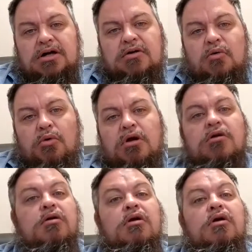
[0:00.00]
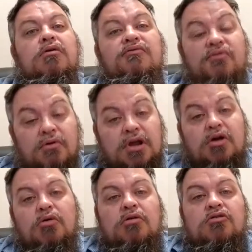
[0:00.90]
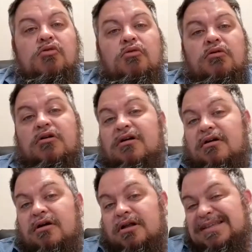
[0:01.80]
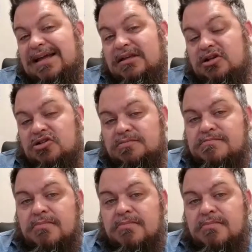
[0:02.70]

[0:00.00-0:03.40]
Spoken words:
work 40 quarters or 10 years.